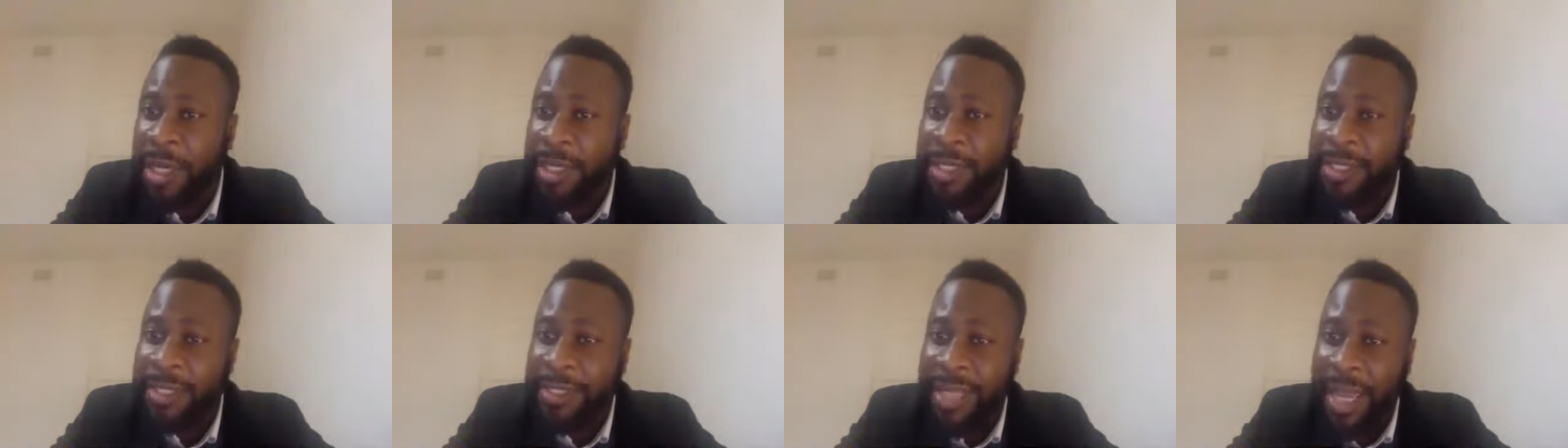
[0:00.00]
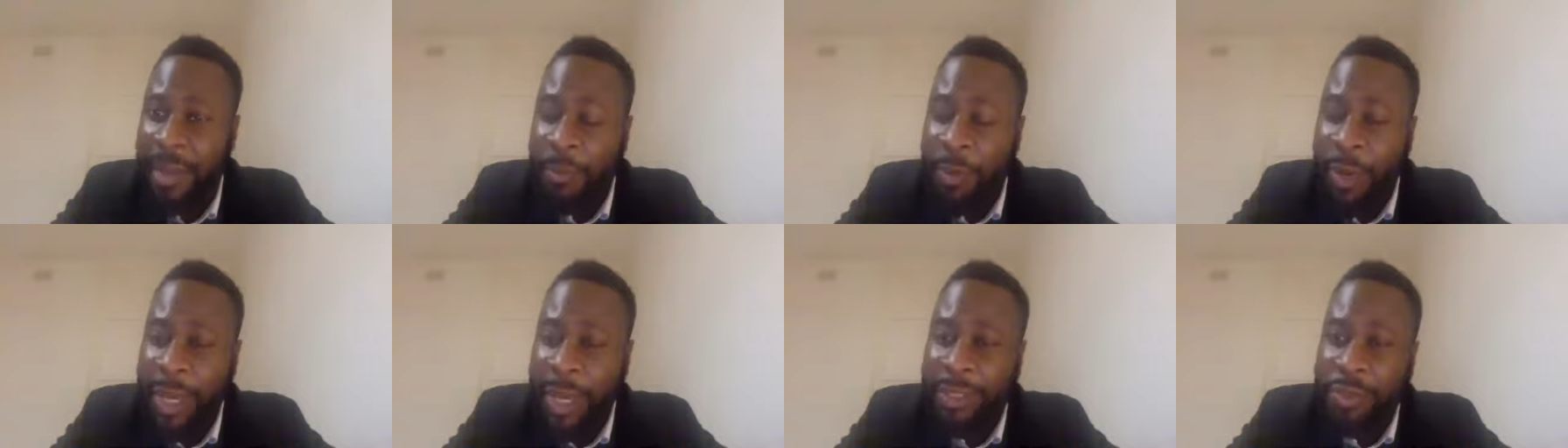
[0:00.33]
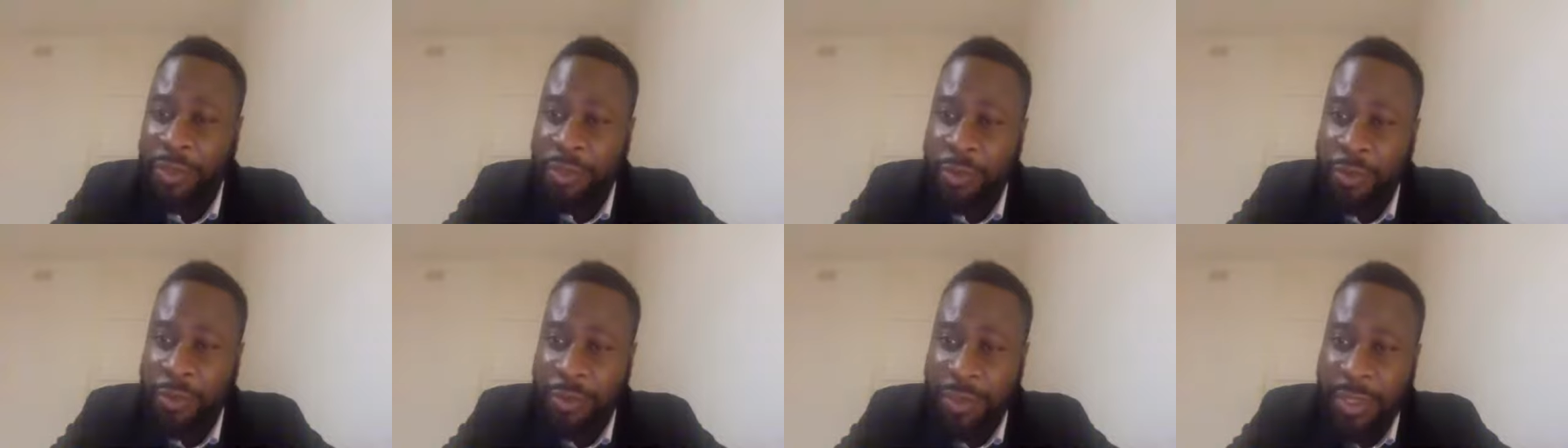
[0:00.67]
Samuel had
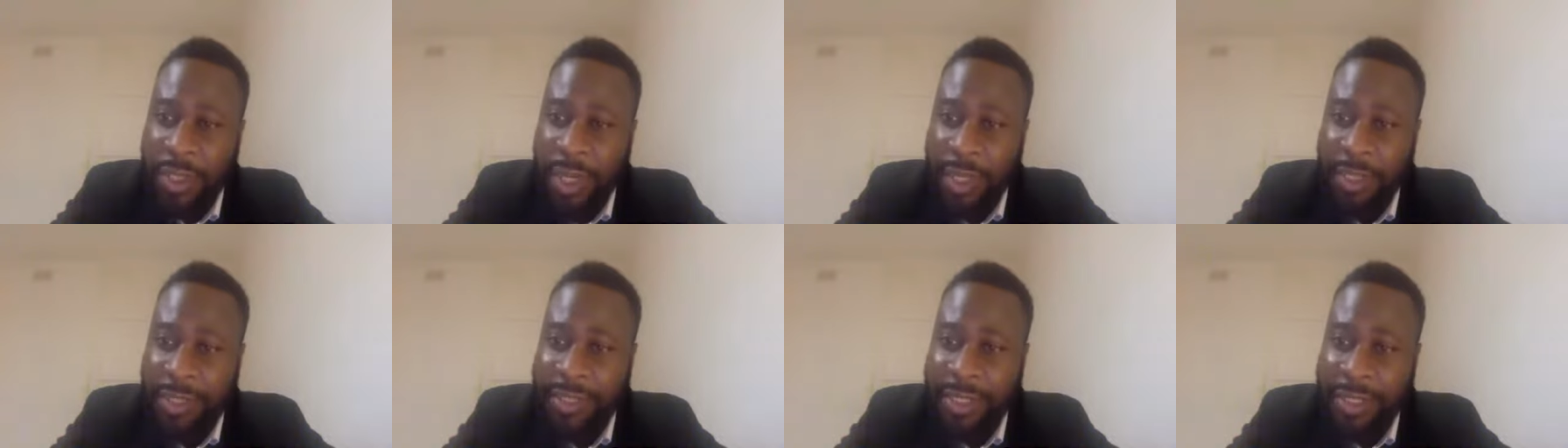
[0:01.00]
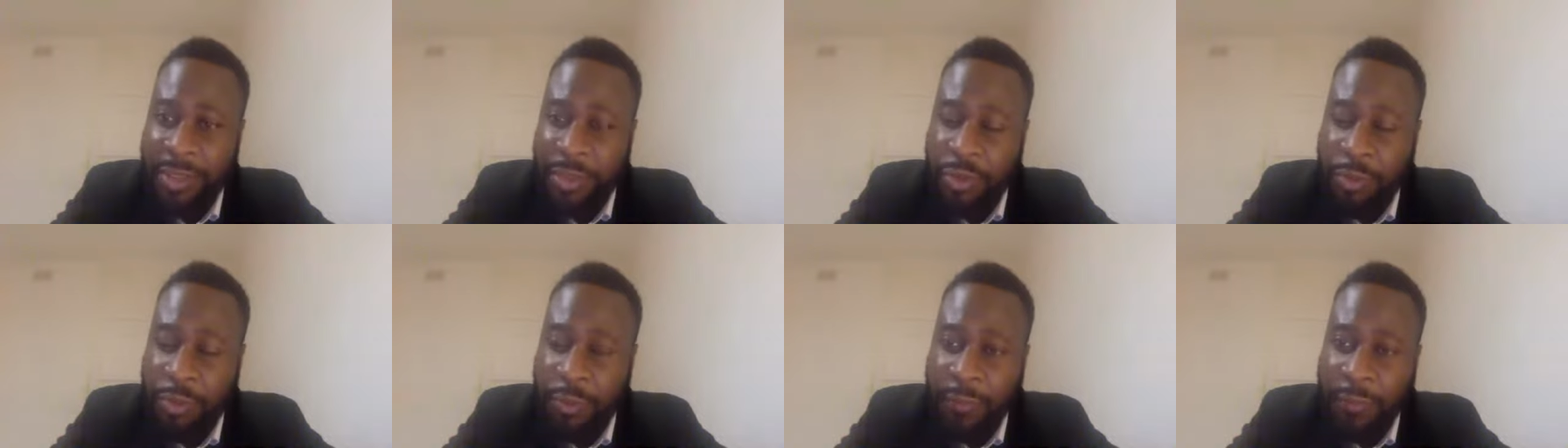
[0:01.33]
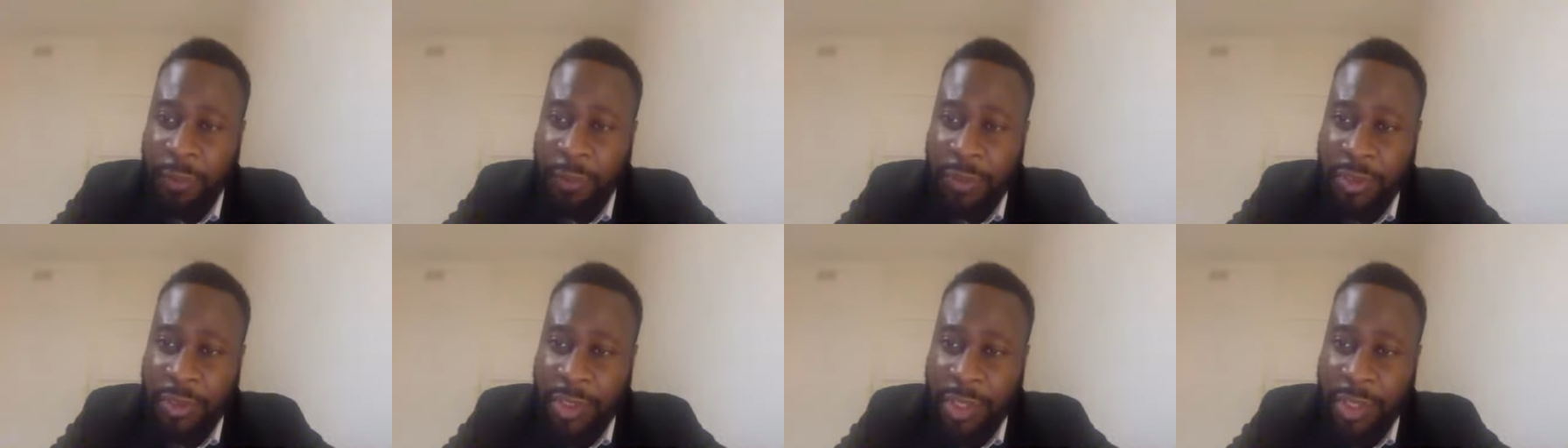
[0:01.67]
two sons, and two of
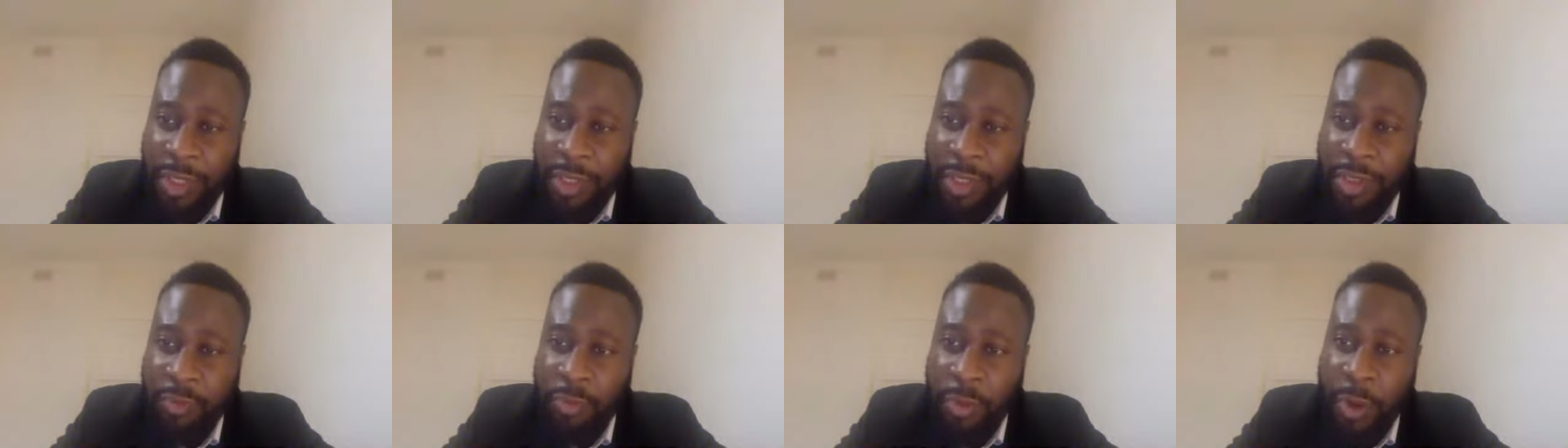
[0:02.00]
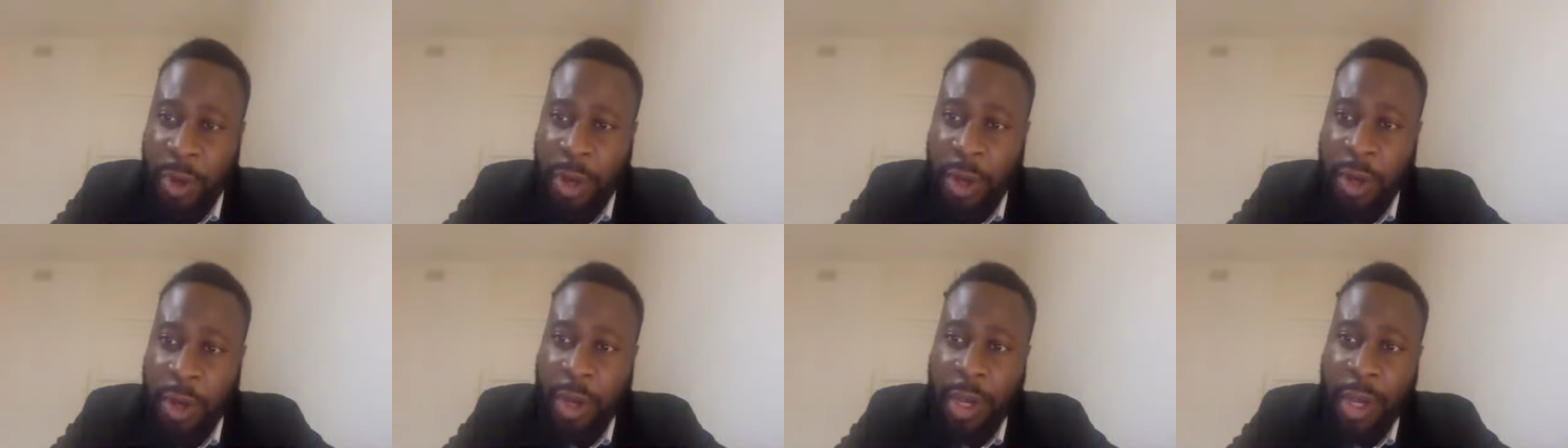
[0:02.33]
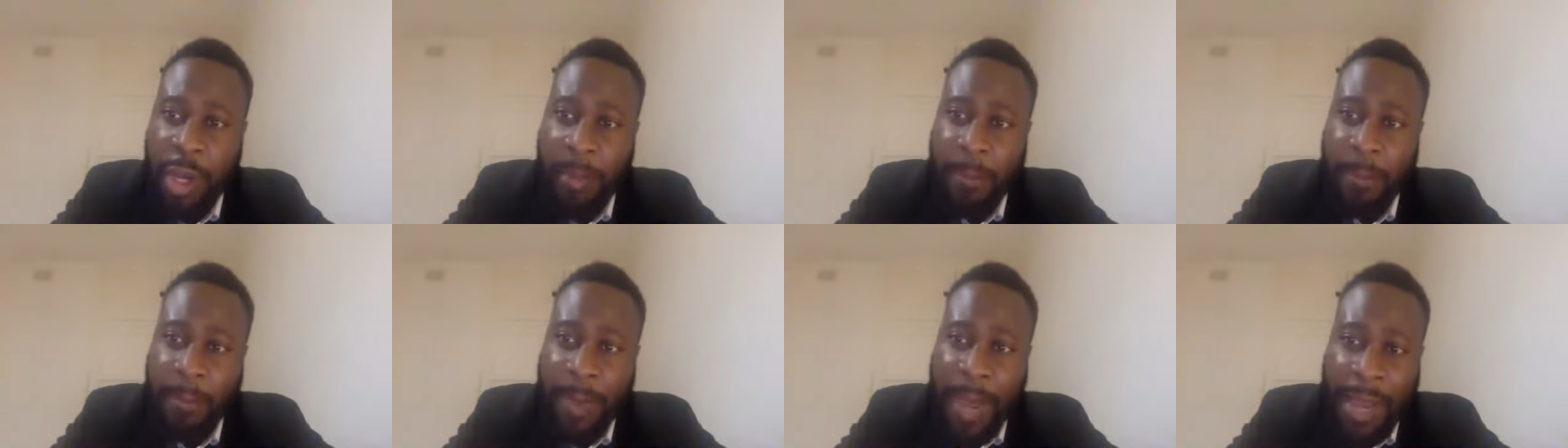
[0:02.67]
those sons were
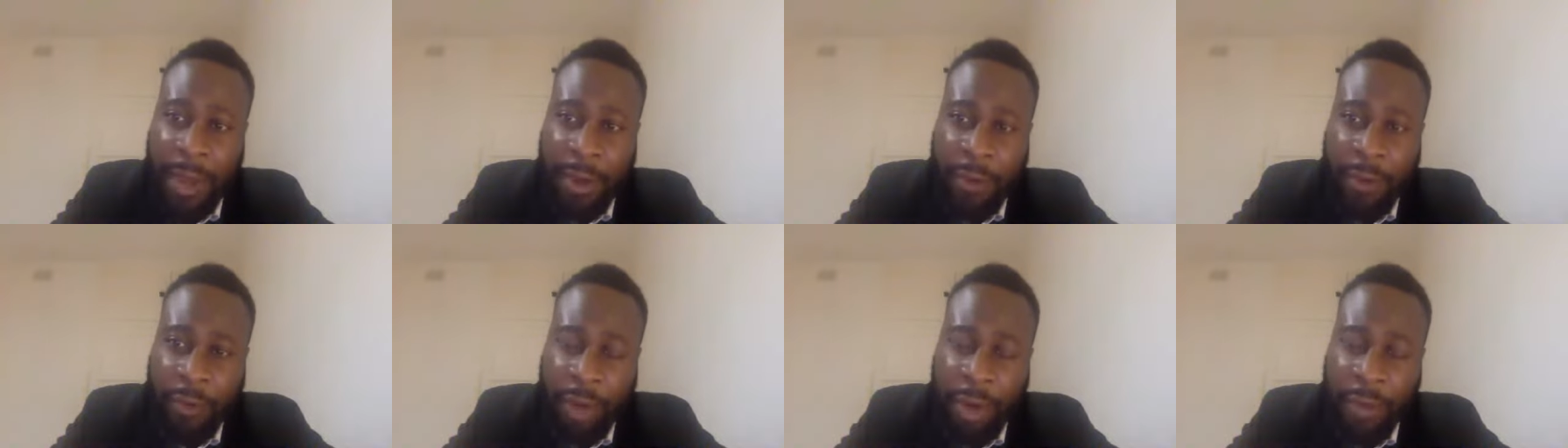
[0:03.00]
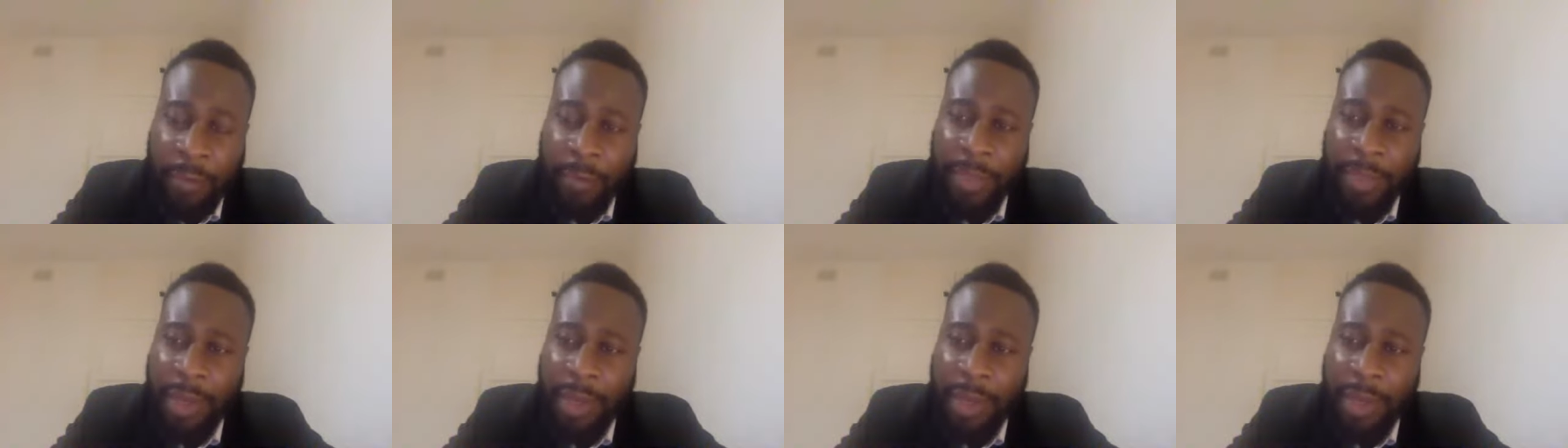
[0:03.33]
bankrupt.